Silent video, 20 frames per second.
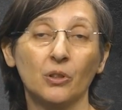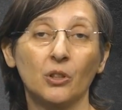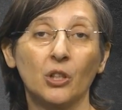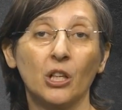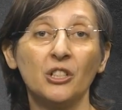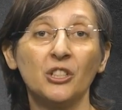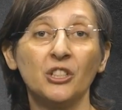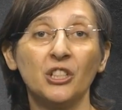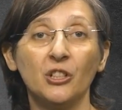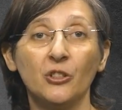
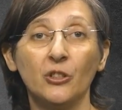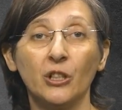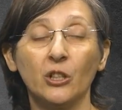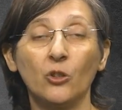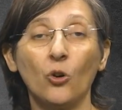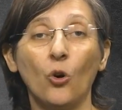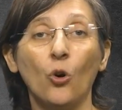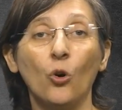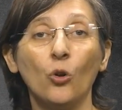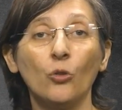considering
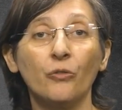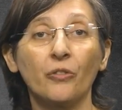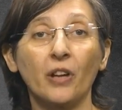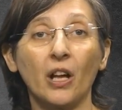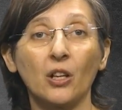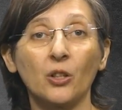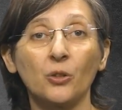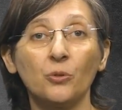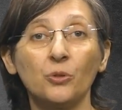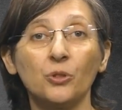all
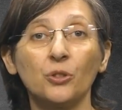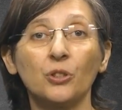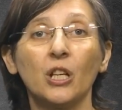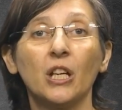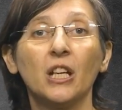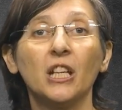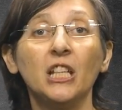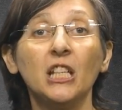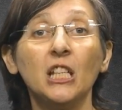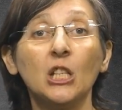values
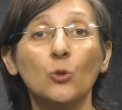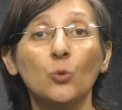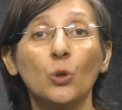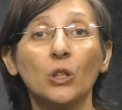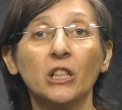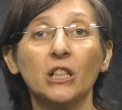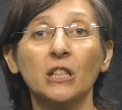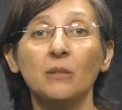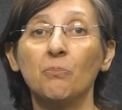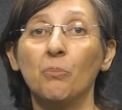
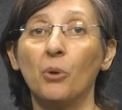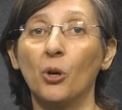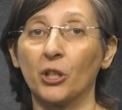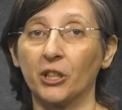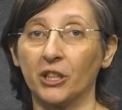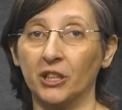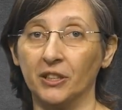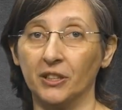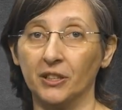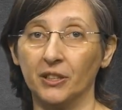equally
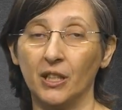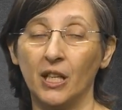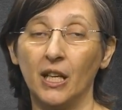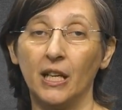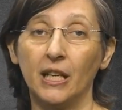important,